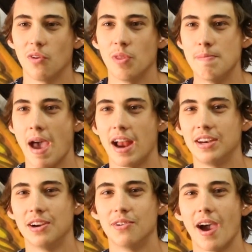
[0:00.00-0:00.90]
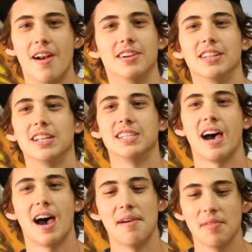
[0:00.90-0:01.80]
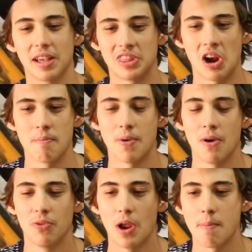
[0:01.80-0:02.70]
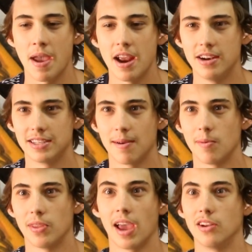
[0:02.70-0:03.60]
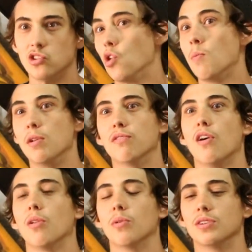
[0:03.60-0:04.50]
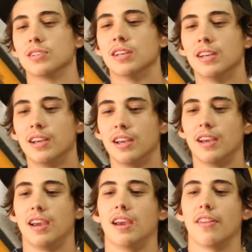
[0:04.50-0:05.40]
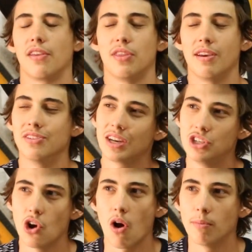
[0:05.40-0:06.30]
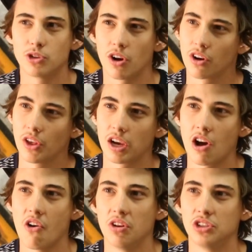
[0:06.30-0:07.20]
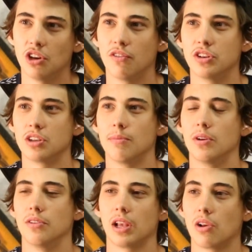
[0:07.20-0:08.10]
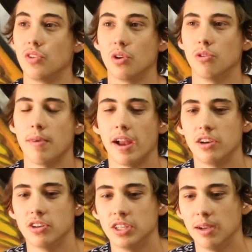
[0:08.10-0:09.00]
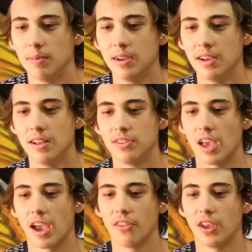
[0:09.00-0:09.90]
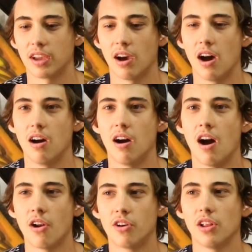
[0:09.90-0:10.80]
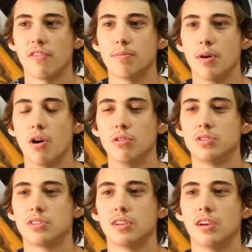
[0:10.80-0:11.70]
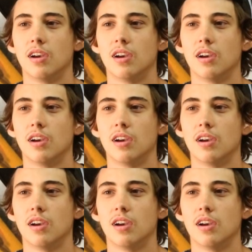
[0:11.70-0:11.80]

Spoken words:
the Mad Gear riders at the time, like their pages. I remember they had so many followers, and it was like Joe Armstrong or like Colin De Silva or someone like on the old Mad Gear team that had like 111 posts,